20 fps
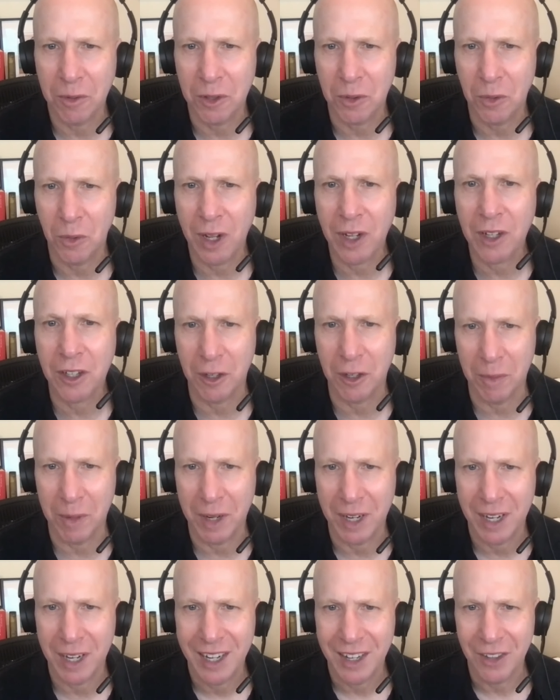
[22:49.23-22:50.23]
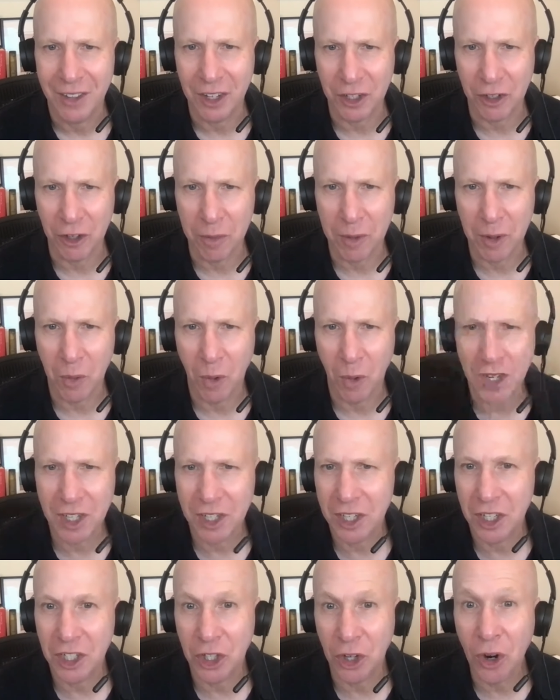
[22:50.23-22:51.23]
to welcome this group that wants
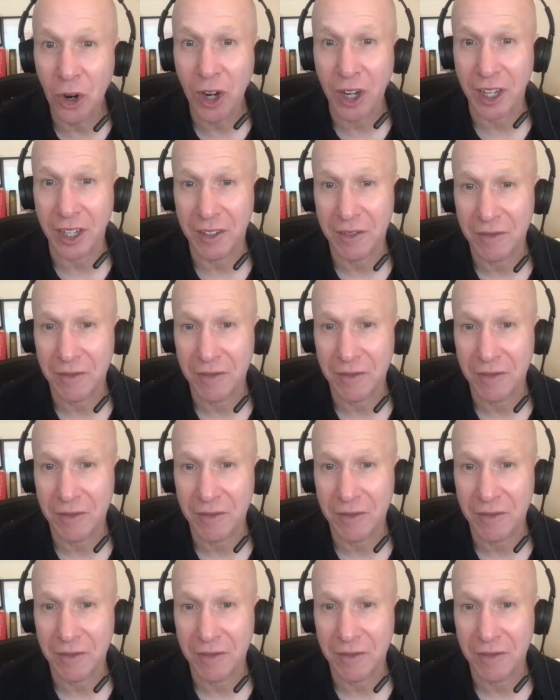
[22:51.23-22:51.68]
to join.